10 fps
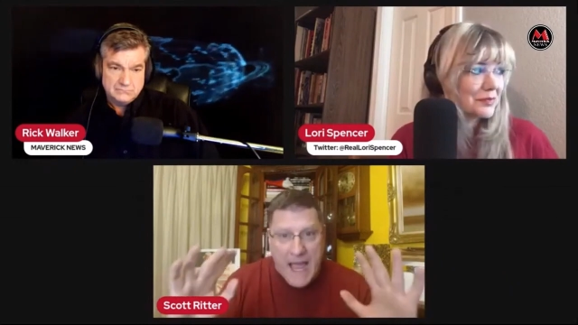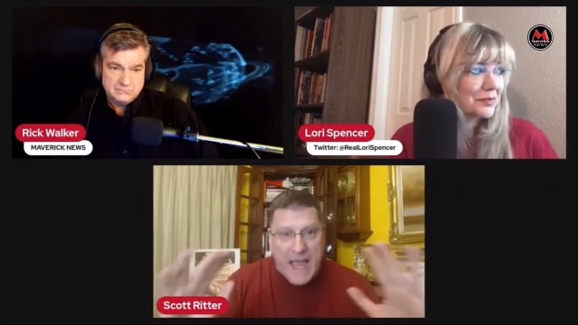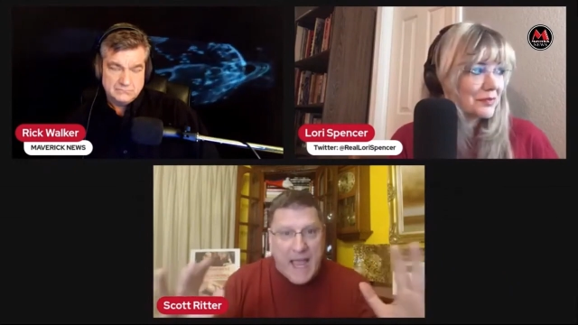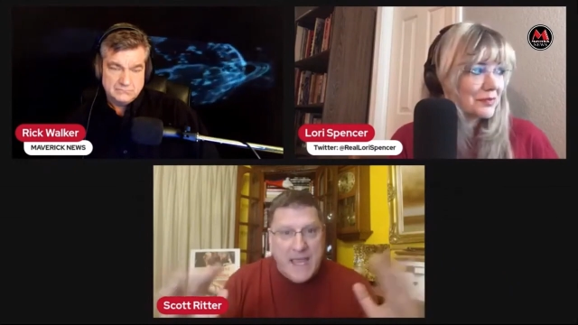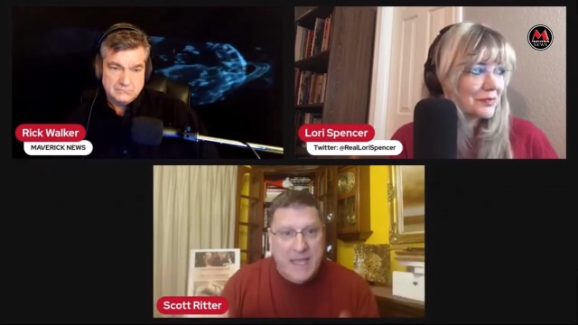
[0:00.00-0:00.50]

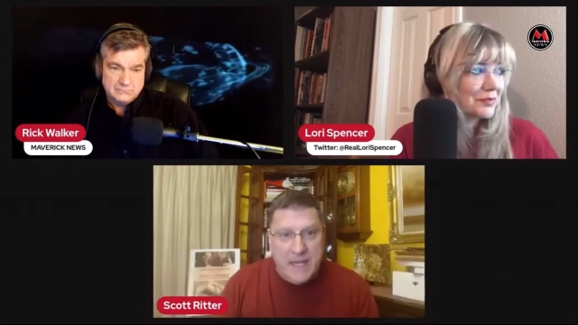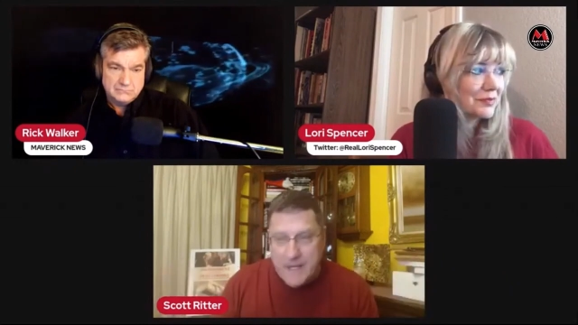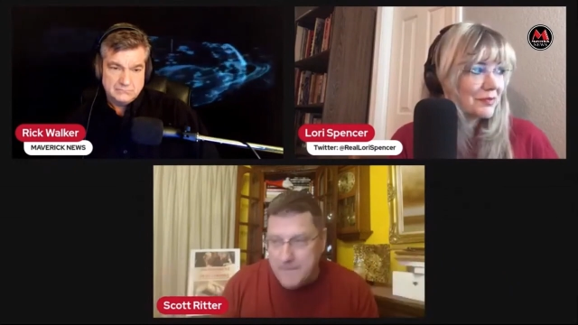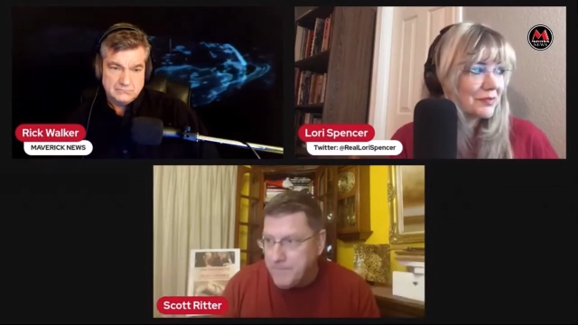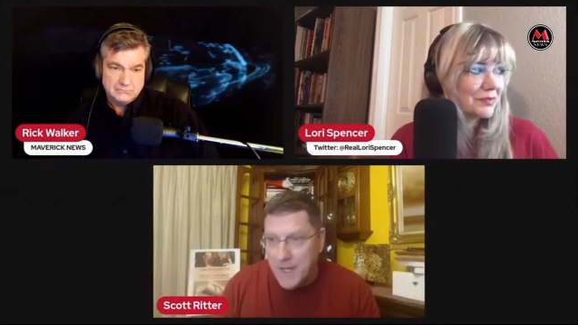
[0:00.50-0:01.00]
Speaker 1: I, I get
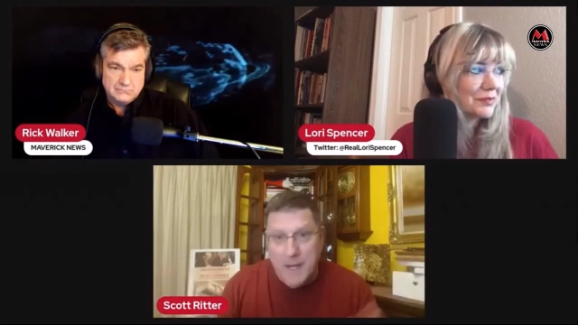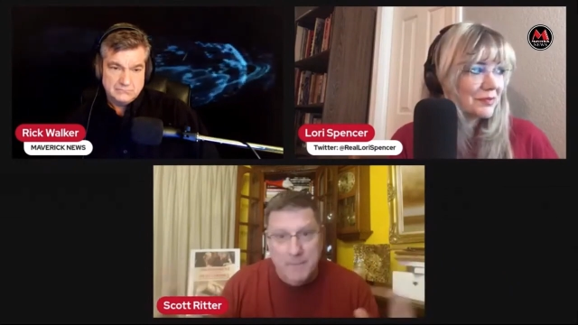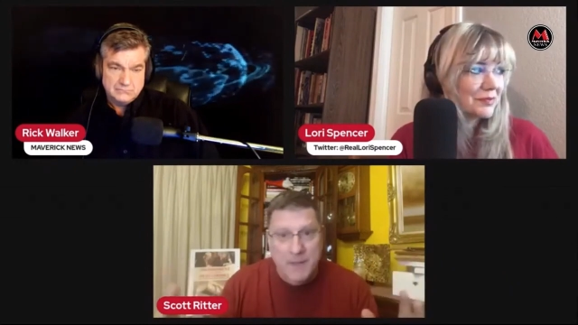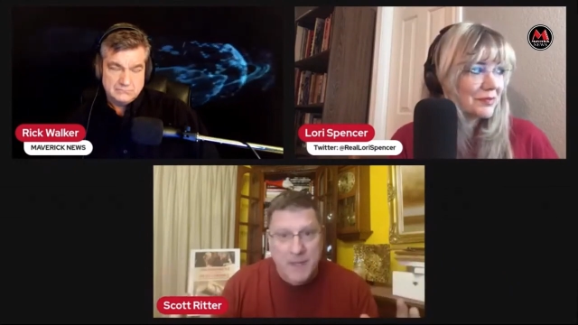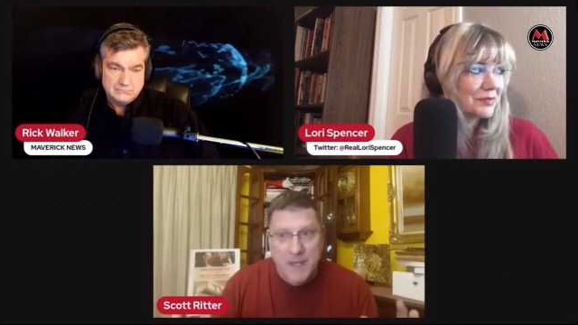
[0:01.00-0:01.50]
it.
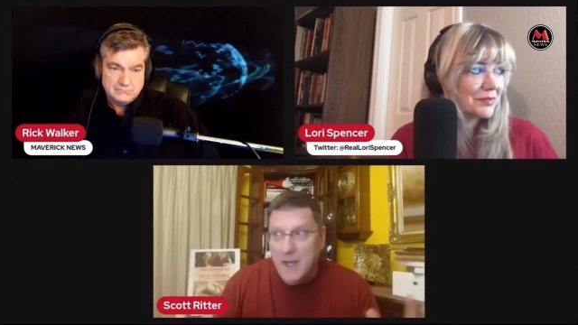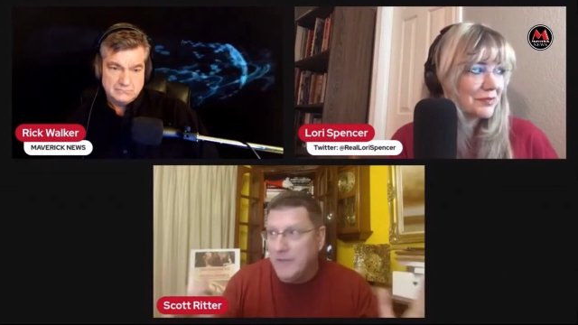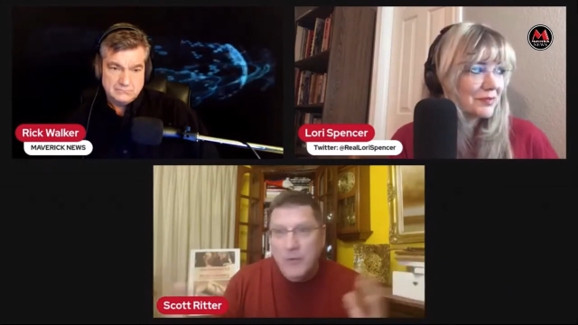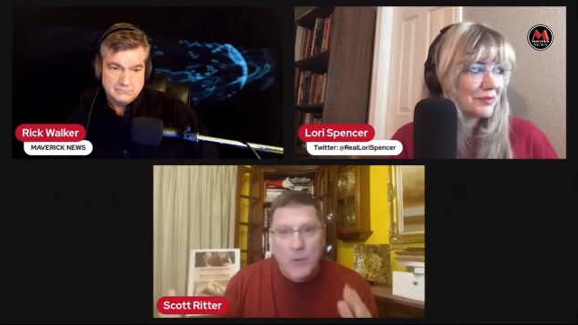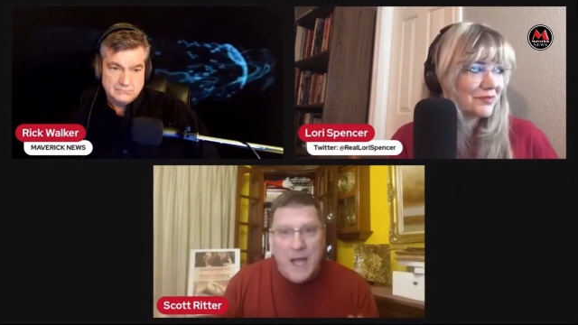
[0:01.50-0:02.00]
Um,
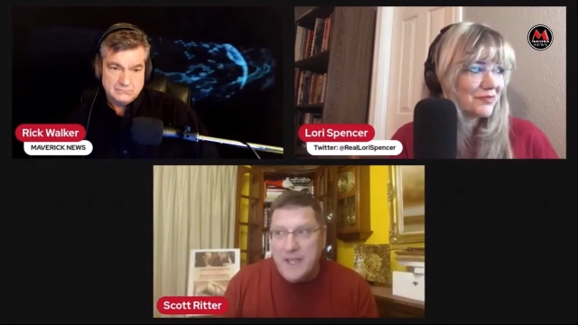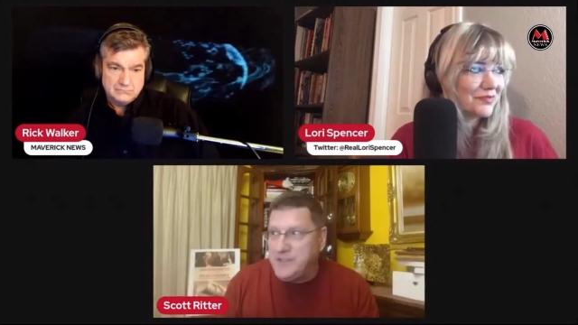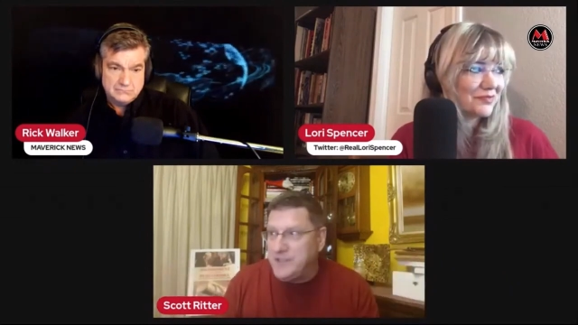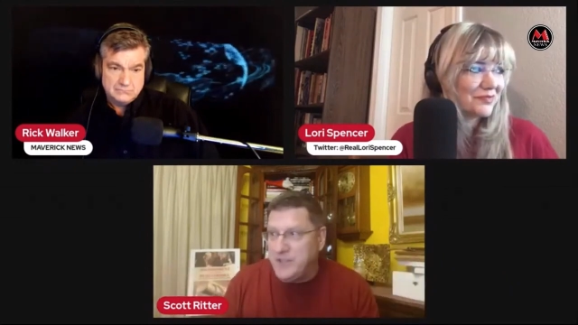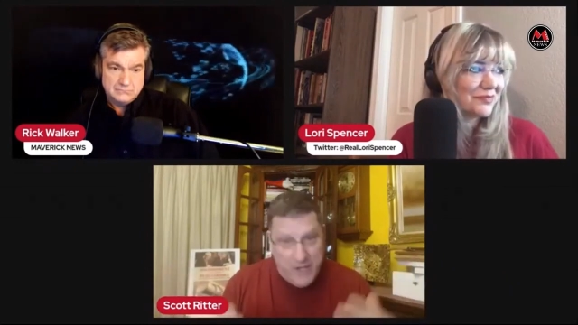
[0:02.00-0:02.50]

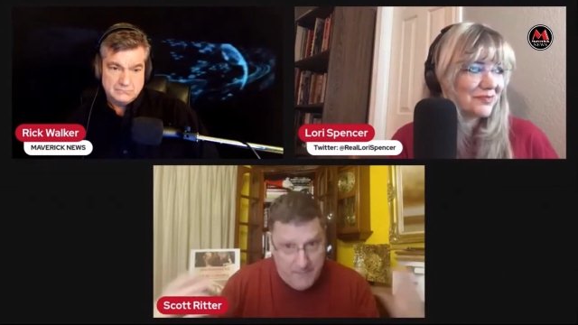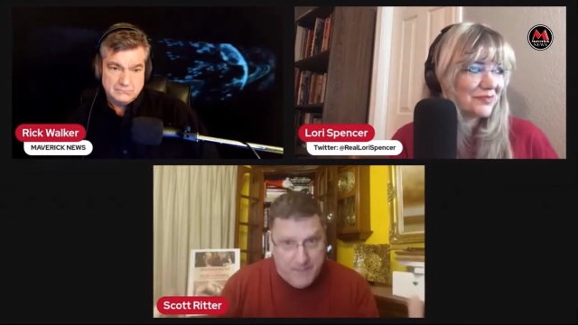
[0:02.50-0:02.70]
otherwise, you're a